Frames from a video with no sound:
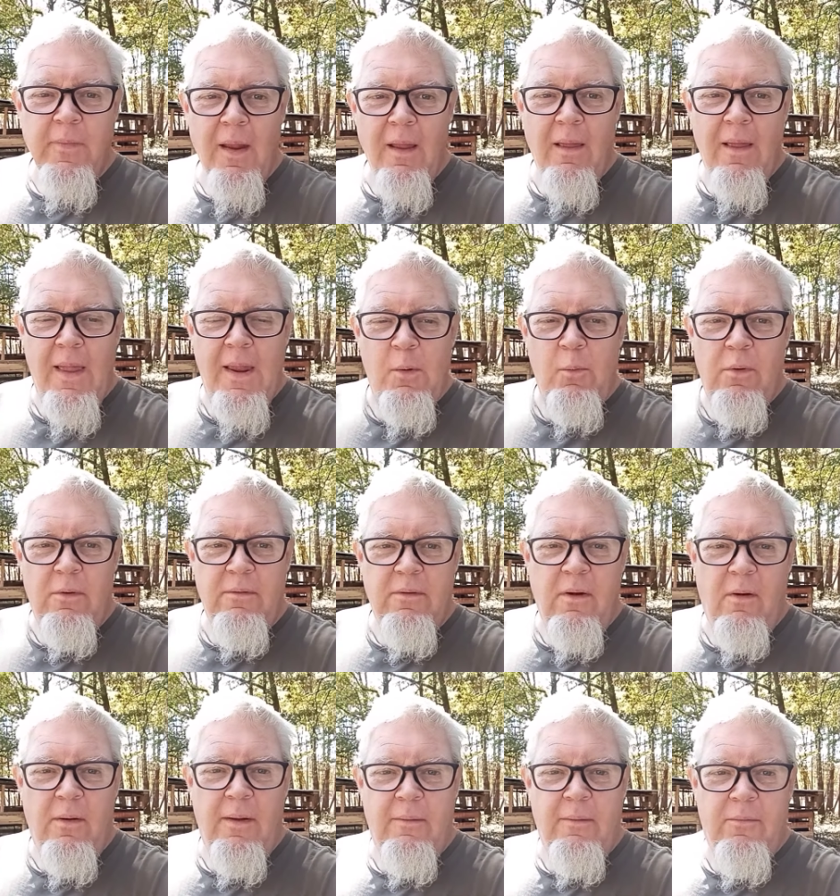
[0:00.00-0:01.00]
he was
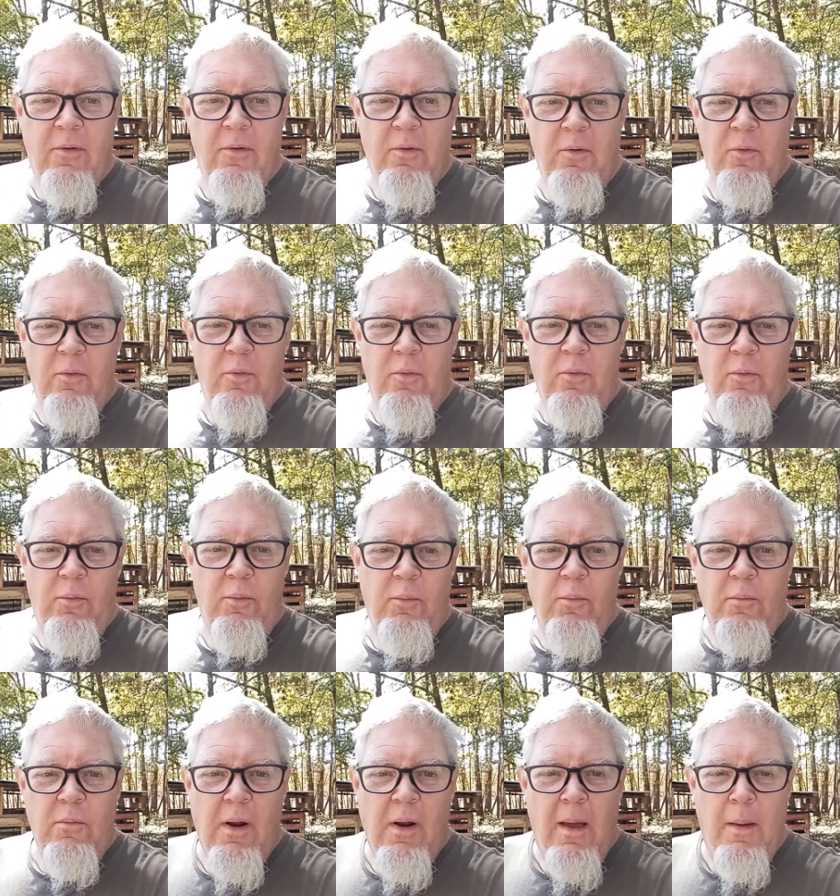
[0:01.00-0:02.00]
going to
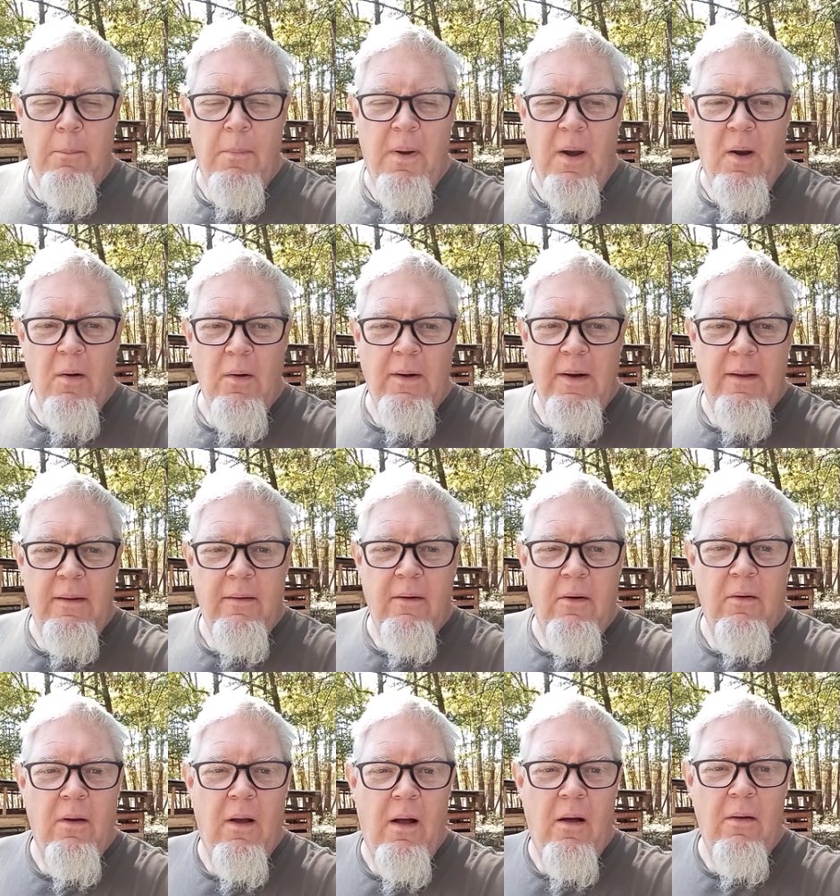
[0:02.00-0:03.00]
burn it
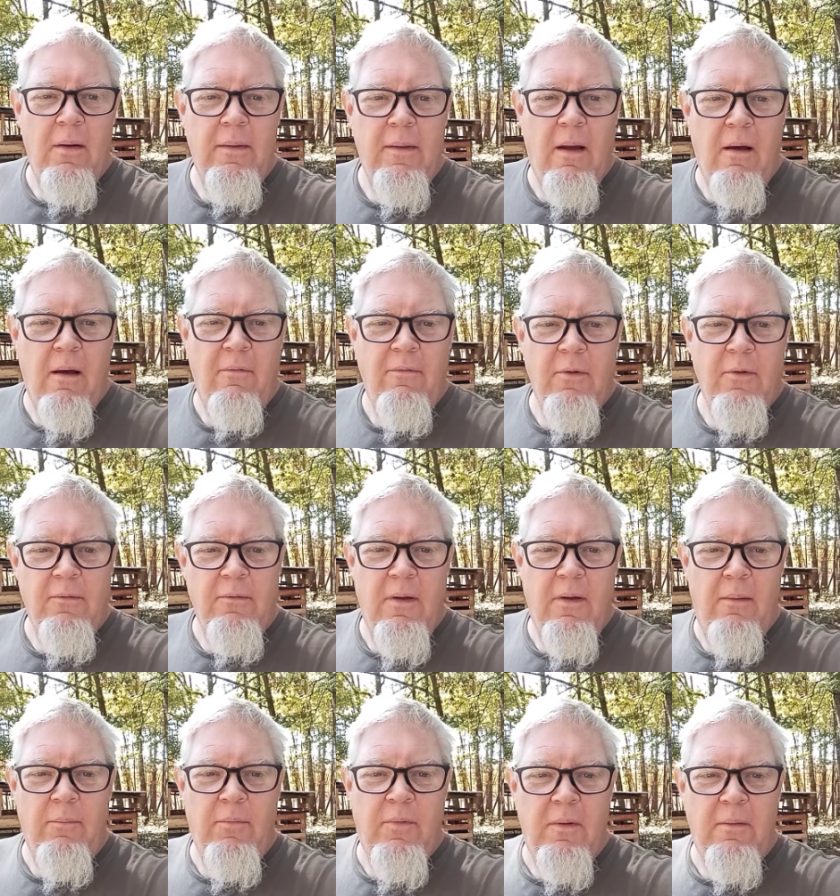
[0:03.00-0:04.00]
or haul it off or
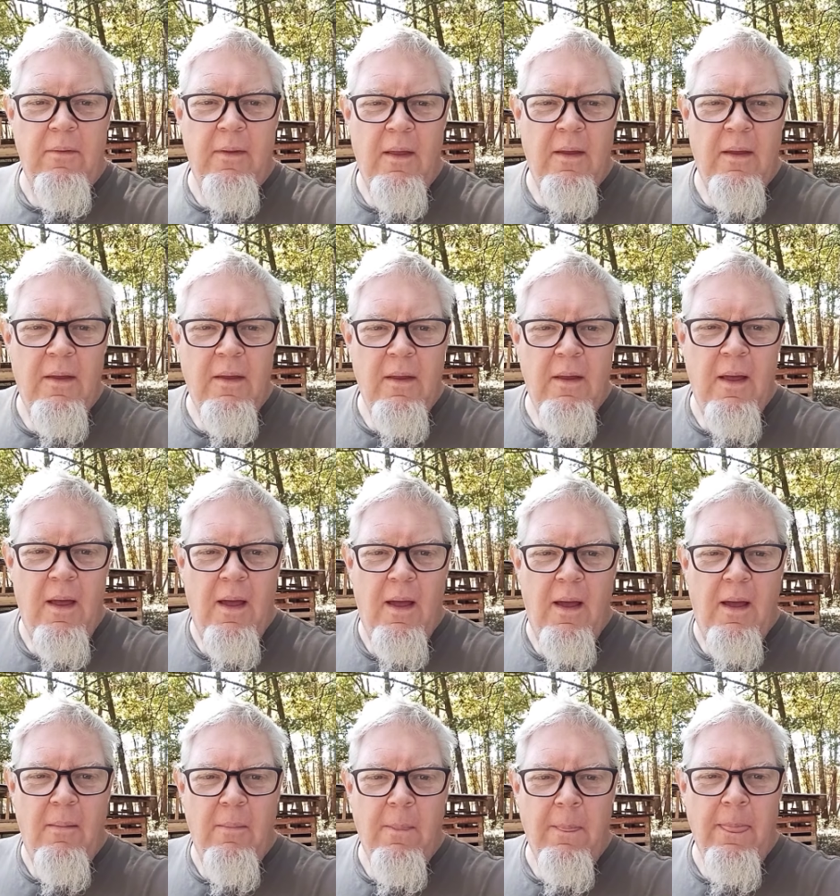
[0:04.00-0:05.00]
something
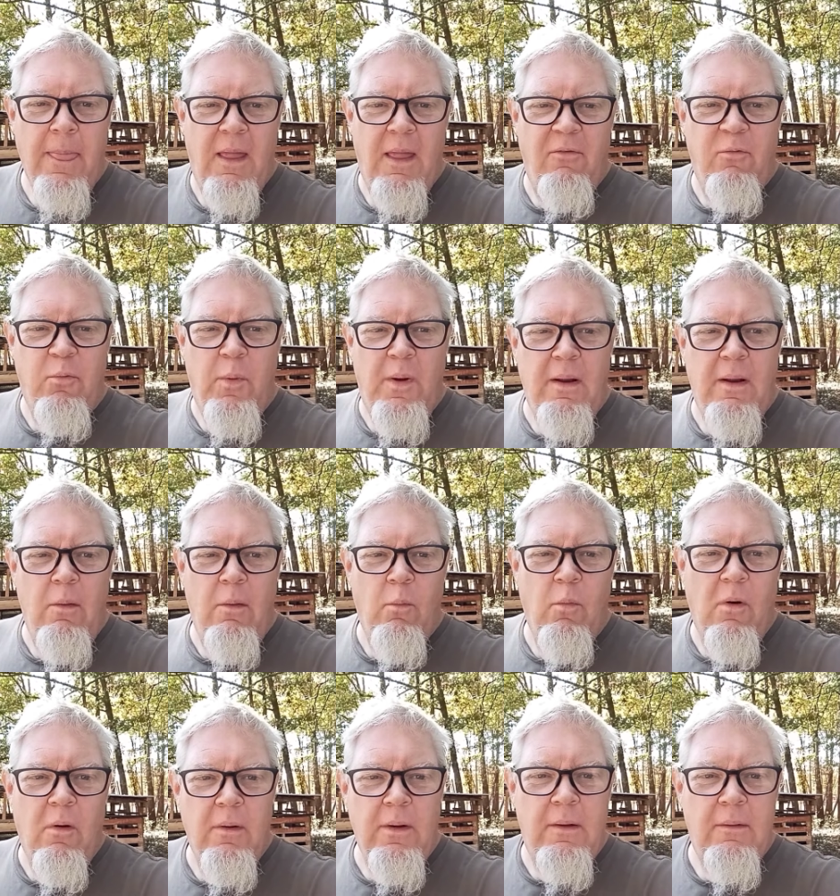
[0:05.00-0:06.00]
if we didn't
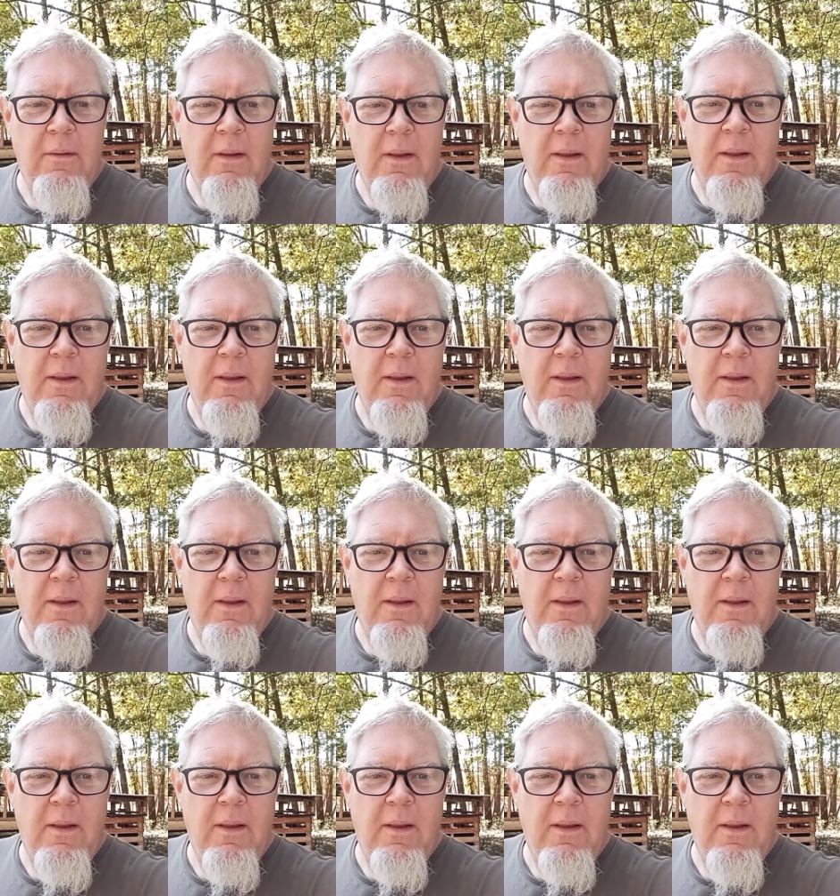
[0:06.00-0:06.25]
want it.